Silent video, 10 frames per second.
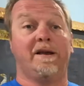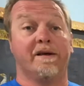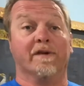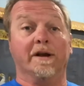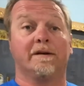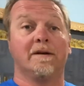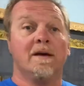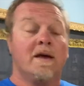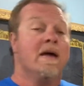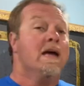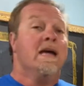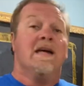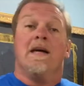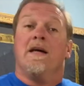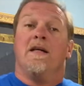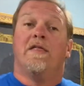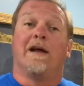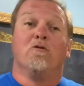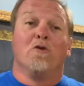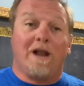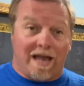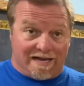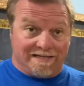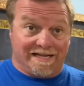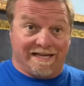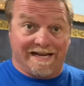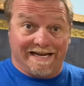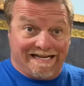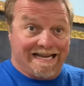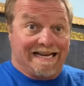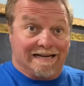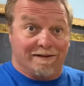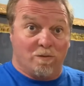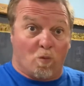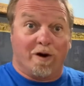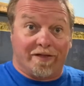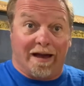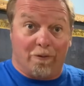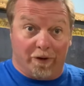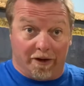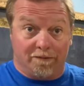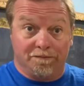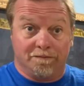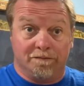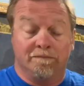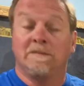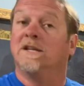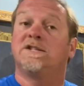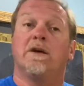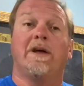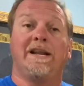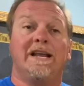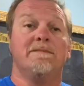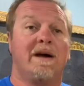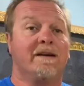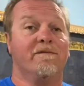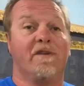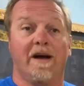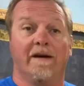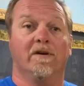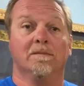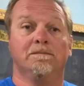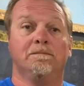different. They realized that they didn't work that well, and so they didn't make them forever.